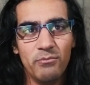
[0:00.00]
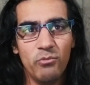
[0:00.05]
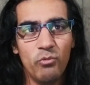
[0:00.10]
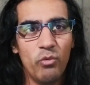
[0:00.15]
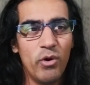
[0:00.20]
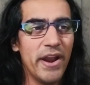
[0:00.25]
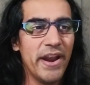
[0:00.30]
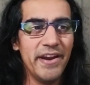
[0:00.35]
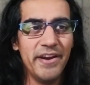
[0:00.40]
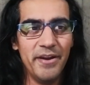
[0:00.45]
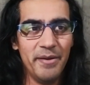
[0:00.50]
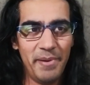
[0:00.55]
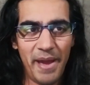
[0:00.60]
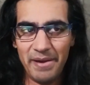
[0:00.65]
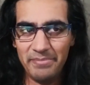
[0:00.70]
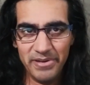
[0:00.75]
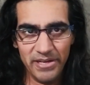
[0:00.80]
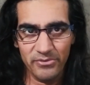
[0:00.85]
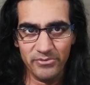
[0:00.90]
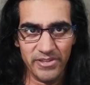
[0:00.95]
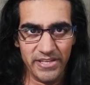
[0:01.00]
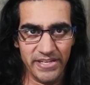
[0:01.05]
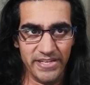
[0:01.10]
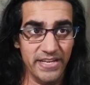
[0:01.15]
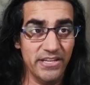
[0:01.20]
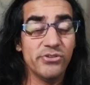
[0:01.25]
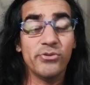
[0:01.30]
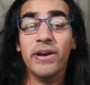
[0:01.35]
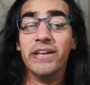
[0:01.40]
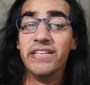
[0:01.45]
what ended up happening with the
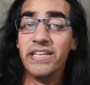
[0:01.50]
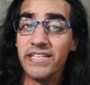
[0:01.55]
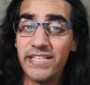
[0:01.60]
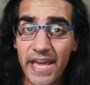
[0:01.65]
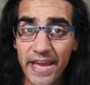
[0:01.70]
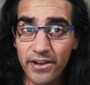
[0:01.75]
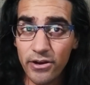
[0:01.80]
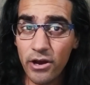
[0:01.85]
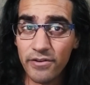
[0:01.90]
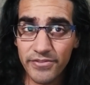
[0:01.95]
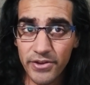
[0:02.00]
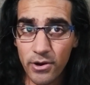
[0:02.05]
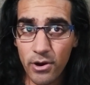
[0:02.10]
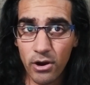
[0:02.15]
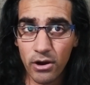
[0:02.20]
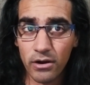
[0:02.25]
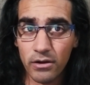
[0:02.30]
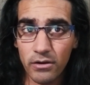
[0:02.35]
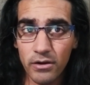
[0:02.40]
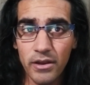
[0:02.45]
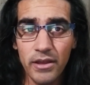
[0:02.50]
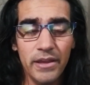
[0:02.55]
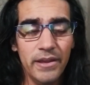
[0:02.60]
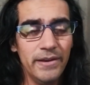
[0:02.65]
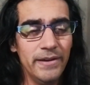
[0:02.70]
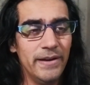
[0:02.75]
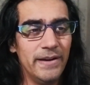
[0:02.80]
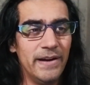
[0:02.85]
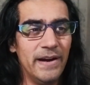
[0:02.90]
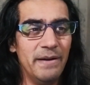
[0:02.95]
intake. So I did take it off the car.
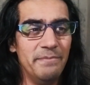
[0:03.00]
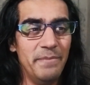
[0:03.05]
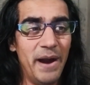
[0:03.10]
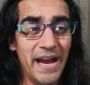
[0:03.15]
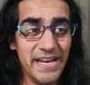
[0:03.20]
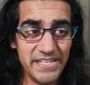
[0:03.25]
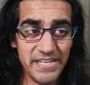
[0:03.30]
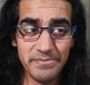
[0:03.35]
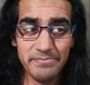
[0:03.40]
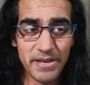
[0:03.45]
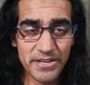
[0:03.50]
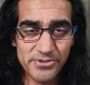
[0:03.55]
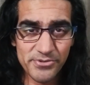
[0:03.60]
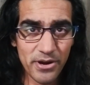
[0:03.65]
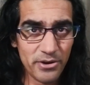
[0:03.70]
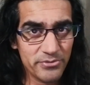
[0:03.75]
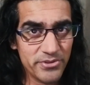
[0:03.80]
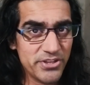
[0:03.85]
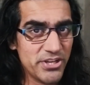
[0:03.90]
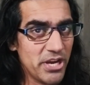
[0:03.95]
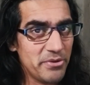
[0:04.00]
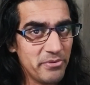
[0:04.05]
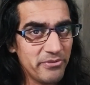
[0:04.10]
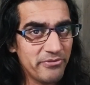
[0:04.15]
I did mess around with the